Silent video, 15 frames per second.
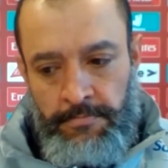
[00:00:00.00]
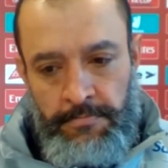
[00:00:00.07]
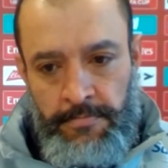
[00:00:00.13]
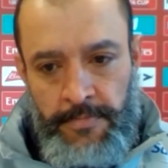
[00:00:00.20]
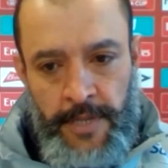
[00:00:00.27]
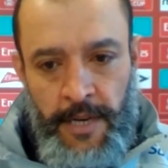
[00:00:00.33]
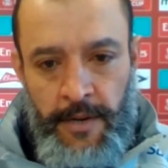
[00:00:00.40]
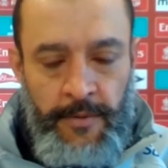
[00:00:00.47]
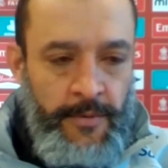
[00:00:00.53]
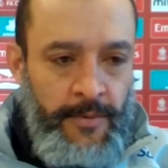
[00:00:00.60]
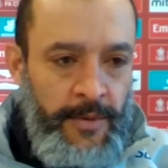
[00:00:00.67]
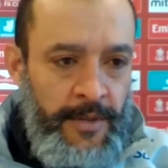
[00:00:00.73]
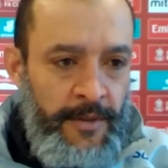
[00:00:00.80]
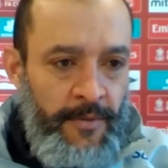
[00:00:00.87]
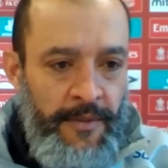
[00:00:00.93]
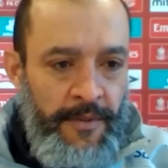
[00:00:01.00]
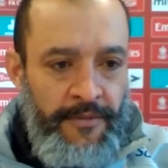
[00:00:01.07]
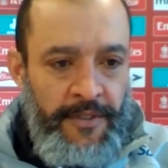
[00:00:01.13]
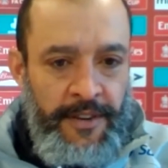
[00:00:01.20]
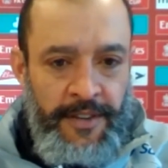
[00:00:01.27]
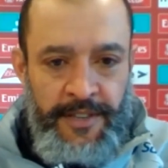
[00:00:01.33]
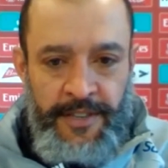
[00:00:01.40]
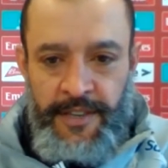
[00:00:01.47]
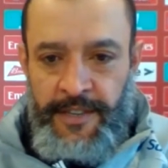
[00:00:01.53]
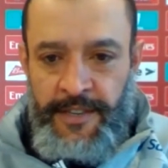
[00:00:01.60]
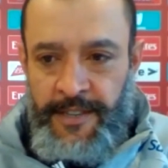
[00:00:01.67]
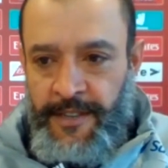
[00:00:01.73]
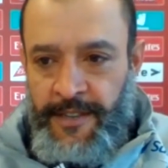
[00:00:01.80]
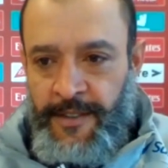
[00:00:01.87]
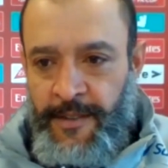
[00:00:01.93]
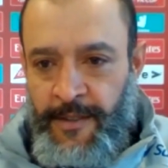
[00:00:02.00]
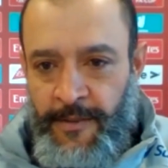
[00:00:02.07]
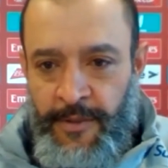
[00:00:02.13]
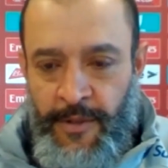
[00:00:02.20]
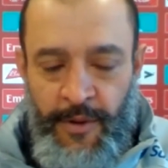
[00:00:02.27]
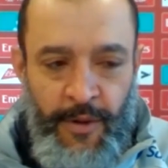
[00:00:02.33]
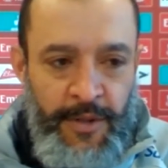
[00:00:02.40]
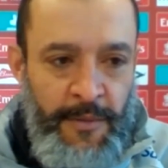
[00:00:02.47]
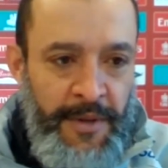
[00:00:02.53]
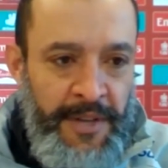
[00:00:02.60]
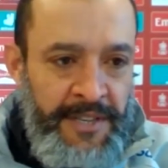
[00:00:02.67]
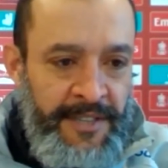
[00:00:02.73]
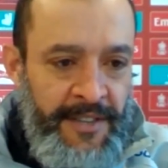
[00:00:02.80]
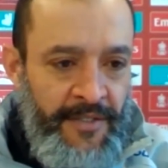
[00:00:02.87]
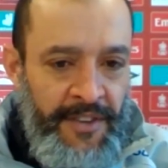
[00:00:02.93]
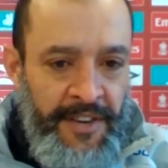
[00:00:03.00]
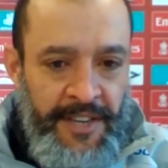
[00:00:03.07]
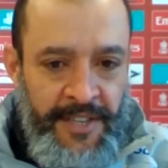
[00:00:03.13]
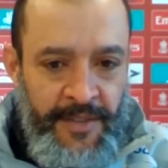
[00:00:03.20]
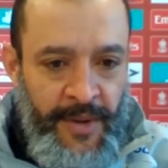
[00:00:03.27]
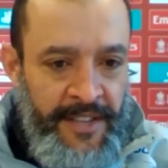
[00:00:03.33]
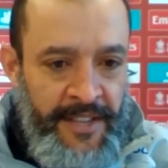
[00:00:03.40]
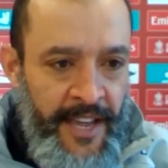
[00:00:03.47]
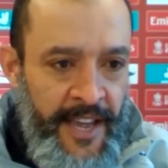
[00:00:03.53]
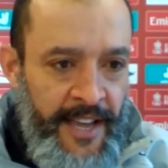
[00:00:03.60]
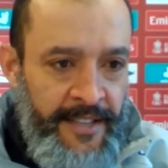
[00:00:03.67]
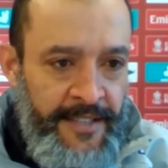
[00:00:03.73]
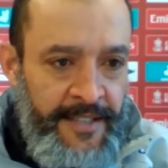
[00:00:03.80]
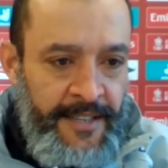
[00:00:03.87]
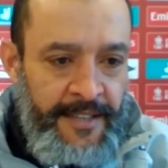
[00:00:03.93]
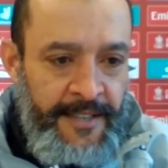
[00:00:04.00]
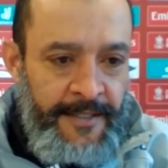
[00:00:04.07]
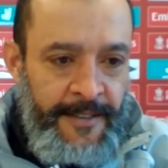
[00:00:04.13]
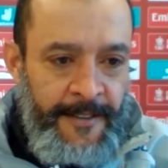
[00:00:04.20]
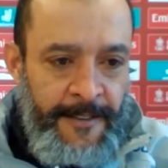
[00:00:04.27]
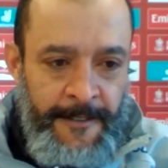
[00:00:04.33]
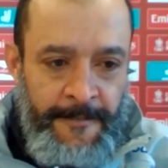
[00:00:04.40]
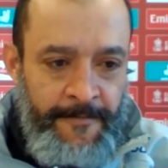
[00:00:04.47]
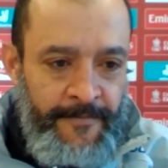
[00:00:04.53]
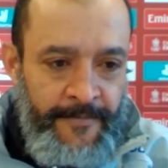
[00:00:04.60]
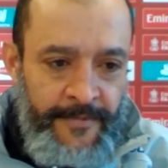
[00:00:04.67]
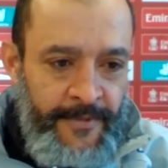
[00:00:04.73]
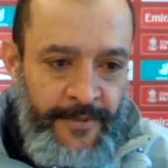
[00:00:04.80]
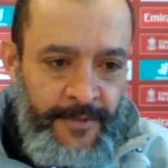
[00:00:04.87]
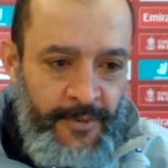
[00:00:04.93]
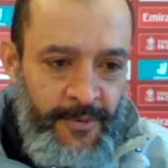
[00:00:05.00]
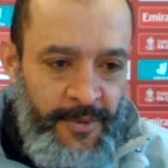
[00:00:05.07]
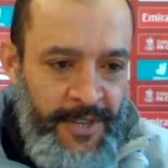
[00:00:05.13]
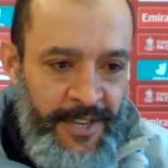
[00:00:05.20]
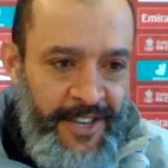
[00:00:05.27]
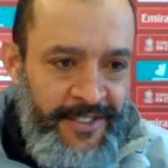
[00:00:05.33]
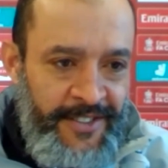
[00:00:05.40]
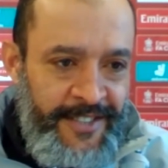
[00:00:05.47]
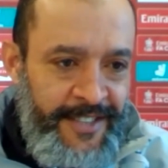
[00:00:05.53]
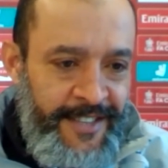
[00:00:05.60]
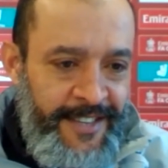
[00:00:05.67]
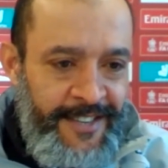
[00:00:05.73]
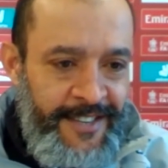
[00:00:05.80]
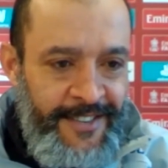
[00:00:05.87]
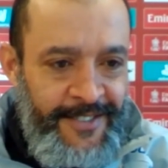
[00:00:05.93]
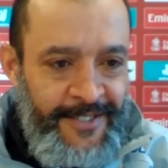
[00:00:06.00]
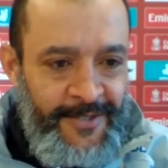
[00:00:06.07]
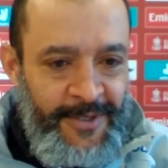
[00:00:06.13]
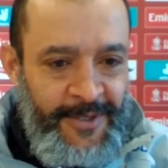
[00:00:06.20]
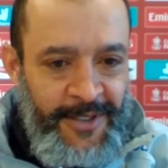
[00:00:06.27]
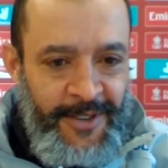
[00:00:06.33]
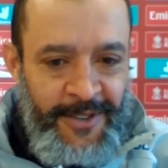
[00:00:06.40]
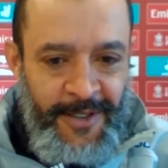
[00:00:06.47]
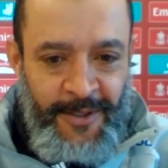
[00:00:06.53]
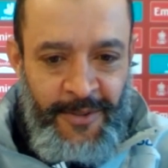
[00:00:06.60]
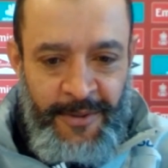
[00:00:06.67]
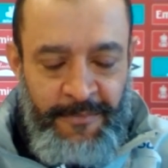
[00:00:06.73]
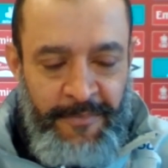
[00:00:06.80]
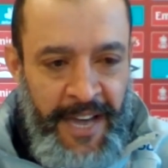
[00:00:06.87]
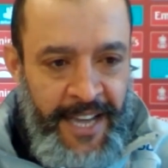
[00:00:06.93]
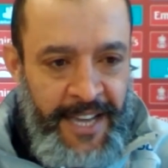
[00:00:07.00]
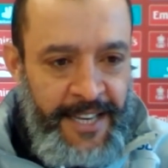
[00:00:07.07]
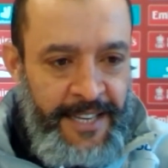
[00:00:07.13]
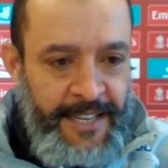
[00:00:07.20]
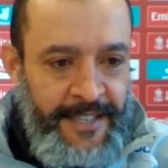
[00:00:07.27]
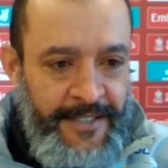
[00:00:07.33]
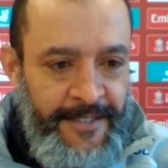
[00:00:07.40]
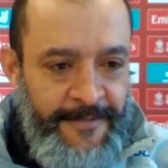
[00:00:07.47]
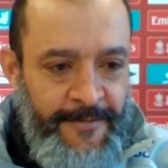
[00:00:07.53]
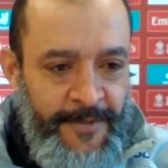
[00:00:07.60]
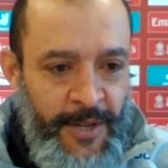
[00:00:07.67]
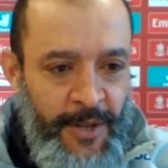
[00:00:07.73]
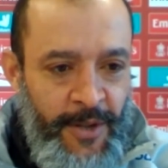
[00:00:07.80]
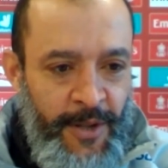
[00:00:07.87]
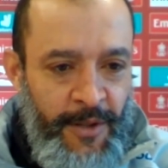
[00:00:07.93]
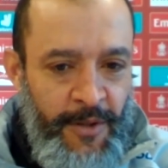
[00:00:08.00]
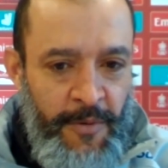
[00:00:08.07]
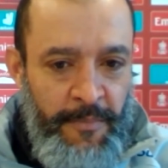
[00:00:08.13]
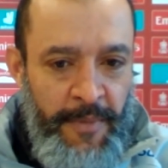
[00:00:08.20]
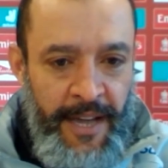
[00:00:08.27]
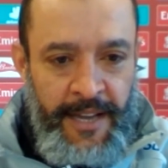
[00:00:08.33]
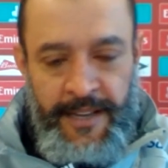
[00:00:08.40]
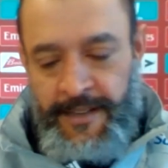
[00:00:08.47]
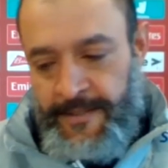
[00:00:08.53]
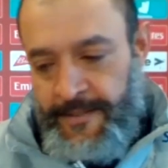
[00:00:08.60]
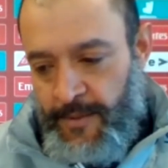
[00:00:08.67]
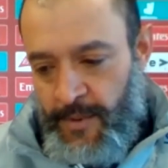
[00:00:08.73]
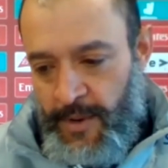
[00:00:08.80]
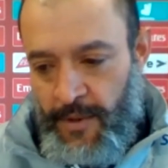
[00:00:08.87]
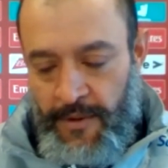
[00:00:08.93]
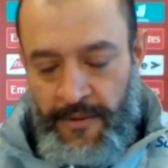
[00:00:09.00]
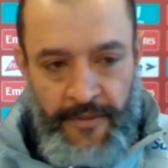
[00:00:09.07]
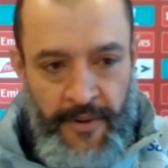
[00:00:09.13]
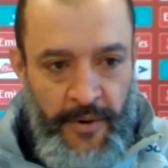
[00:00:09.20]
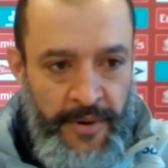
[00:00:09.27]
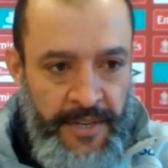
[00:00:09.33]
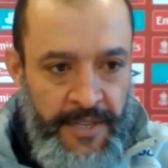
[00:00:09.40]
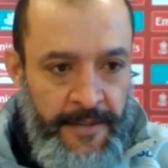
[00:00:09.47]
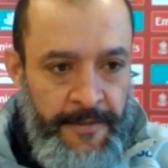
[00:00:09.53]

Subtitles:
No, we finish this. All the business finishes when they end. We don't look back. Don't look back. We look forward.